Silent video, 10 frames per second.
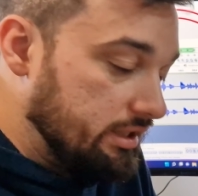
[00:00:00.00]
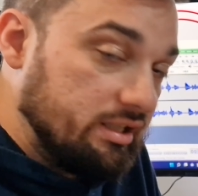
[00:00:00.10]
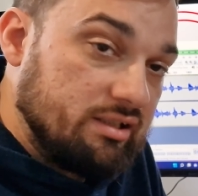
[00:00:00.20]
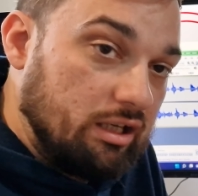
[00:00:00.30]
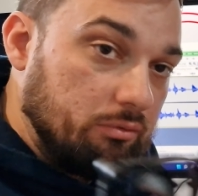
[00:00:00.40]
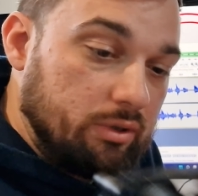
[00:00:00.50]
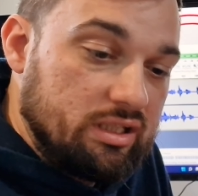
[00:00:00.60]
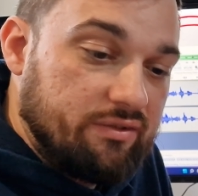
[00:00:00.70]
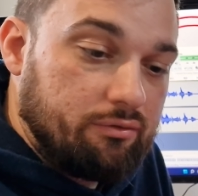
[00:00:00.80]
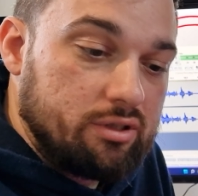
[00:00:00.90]
Now the Silent
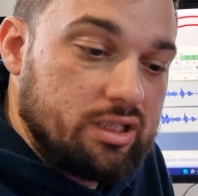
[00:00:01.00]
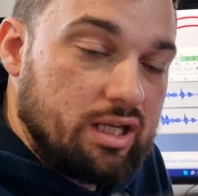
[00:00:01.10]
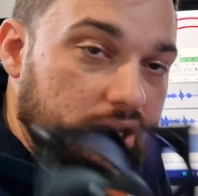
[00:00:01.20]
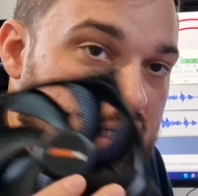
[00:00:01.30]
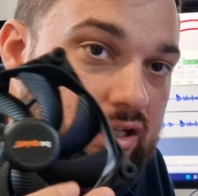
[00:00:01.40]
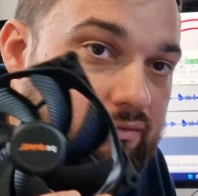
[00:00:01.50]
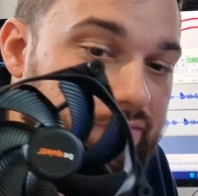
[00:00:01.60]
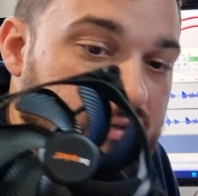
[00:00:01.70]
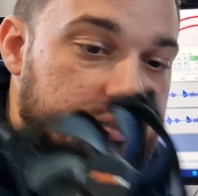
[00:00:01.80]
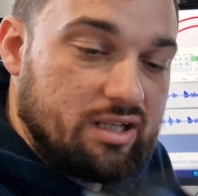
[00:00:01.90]
Wings 3
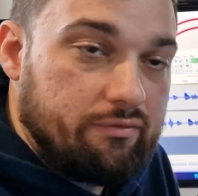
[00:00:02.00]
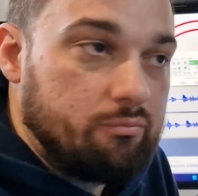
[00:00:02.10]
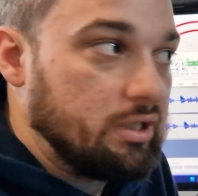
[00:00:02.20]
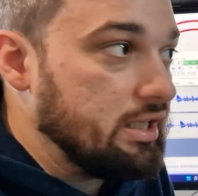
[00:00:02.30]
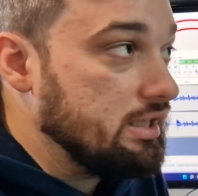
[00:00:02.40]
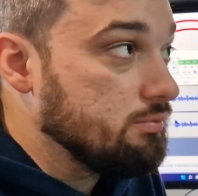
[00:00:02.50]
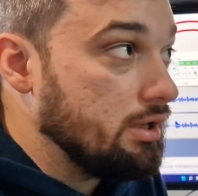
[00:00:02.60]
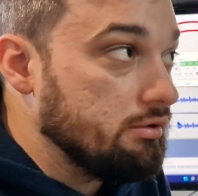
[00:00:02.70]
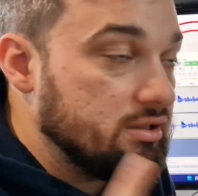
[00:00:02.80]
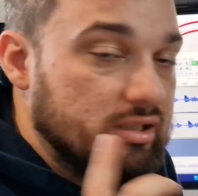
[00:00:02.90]
have 7
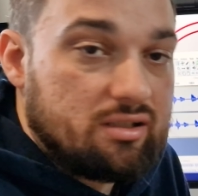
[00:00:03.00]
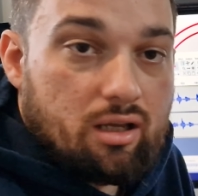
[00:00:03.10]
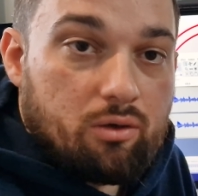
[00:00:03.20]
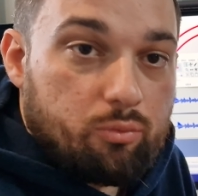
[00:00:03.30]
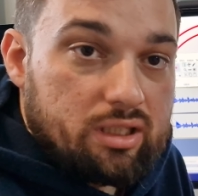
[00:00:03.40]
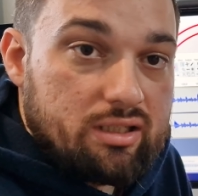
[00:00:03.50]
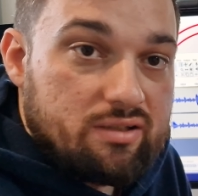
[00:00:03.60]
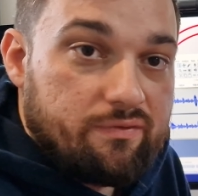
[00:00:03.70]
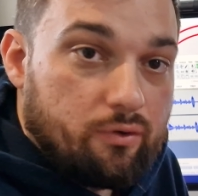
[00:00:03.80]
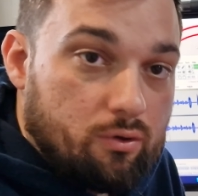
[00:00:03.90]
blades, whereas the Silent
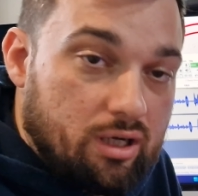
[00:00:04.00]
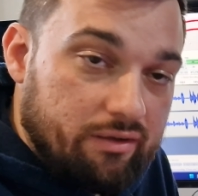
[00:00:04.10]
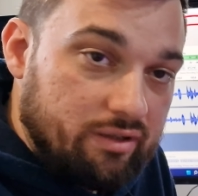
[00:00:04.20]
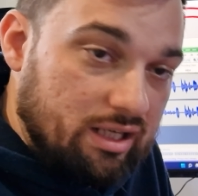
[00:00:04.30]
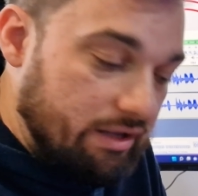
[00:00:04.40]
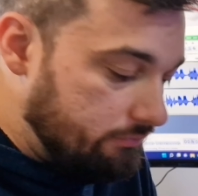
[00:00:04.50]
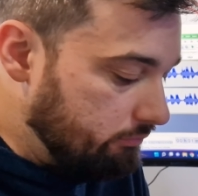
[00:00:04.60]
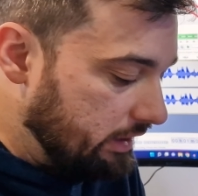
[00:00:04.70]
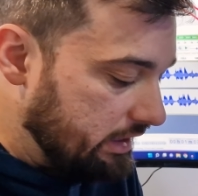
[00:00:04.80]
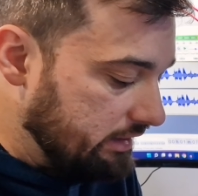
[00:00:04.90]
Wings 4 have
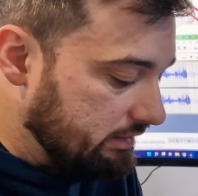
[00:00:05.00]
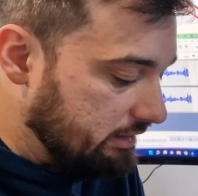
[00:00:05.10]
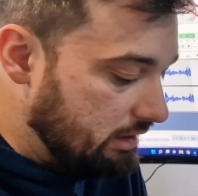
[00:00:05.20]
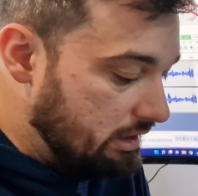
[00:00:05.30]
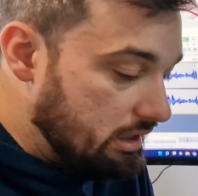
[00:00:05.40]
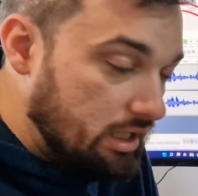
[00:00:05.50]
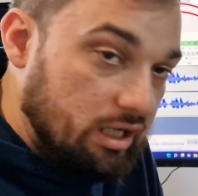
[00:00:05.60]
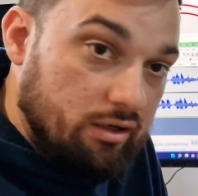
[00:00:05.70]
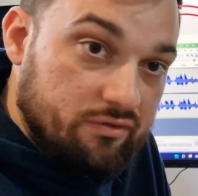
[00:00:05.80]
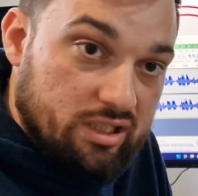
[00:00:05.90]
11 blades.
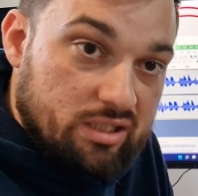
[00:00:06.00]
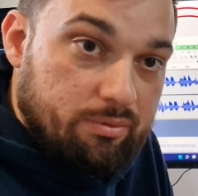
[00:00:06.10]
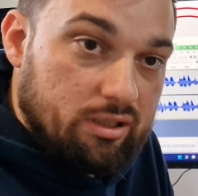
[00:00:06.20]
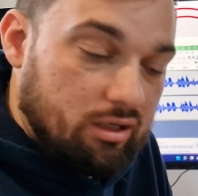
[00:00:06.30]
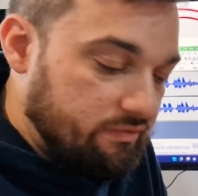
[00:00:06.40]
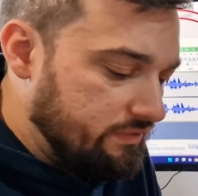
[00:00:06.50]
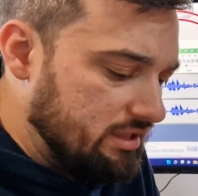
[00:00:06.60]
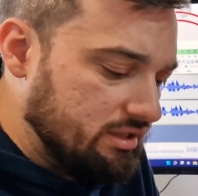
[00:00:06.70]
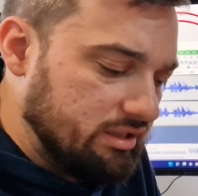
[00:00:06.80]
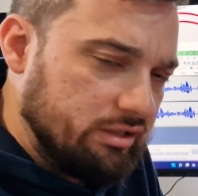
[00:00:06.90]
And obviously spin a lot
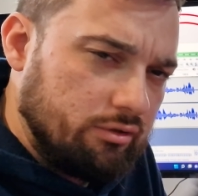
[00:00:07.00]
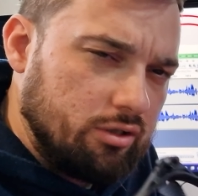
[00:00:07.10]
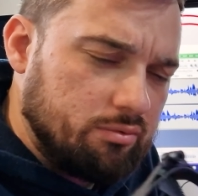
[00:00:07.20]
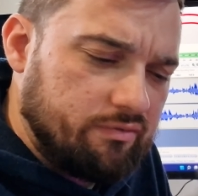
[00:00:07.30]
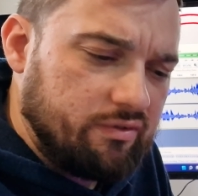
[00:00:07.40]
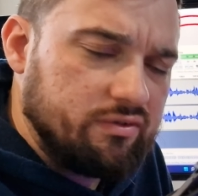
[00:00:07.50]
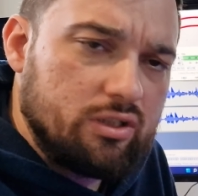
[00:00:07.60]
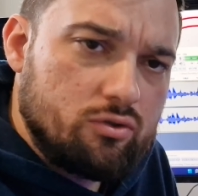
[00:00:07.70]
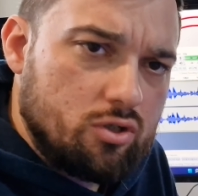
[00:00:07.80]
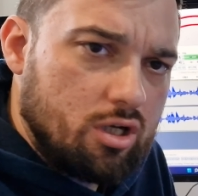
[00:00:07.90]
faster. These are only up to
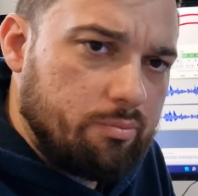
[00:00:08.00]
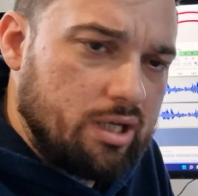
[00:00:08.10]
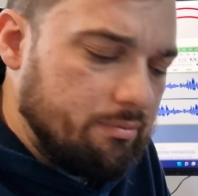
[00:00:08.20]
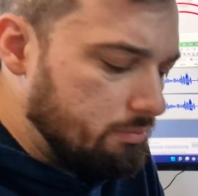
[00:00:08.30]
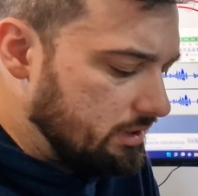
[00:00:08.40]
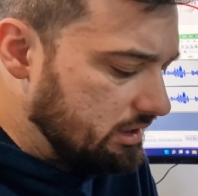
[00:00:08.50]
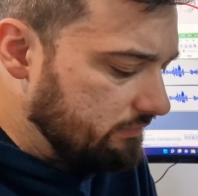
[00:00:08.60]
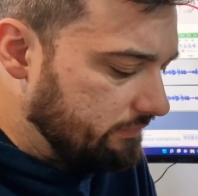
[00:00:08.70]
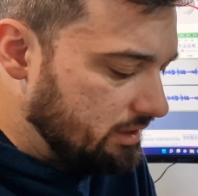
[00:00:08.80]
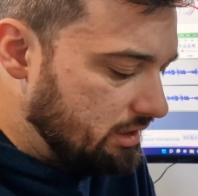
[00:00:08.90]
1500 RPM, I
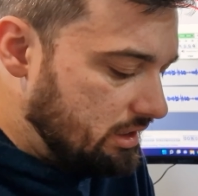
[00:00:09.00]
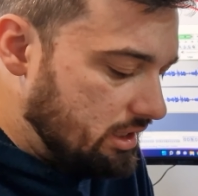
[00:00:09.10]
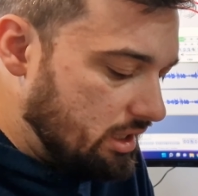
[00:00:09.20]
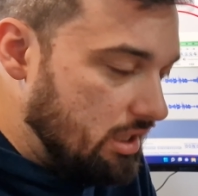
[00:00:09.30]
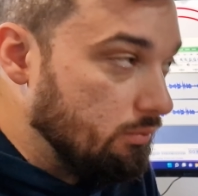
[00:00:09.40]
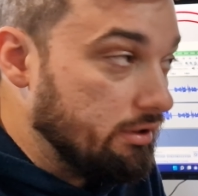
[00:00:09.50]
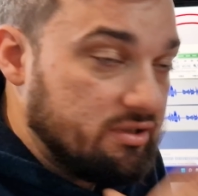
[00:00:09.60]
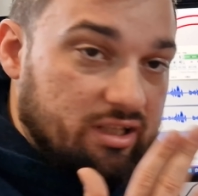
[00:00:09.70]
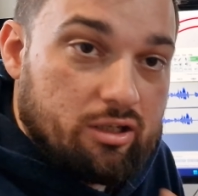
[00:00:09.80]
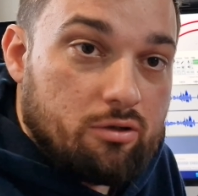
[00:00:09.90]
believe,
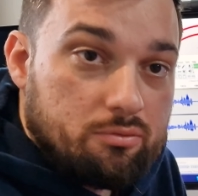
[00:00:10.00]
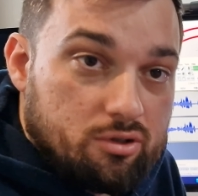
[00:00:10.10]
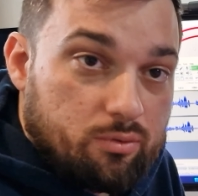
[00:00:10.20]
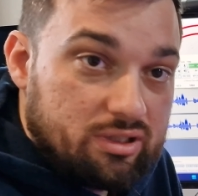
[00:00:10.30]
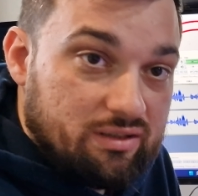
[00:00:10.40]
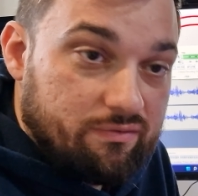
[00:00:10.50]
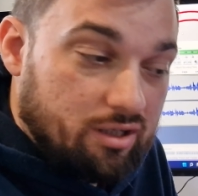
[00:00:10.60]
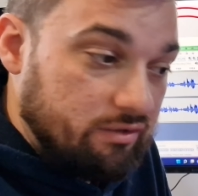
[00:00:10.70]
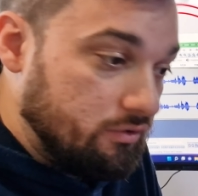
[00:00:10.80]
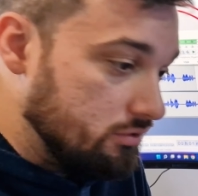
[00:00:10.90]
whereas they go up to
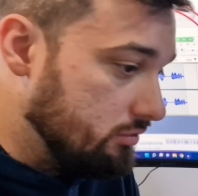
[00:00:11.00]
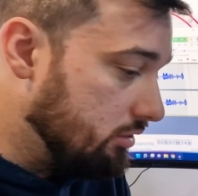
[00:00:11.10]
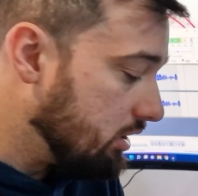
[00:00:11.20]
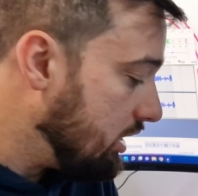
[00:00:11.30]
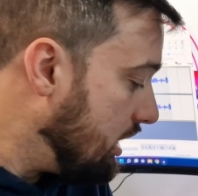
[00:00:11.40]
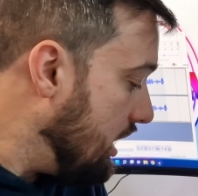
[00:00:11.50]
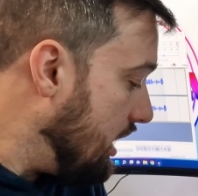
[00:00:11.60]
2500.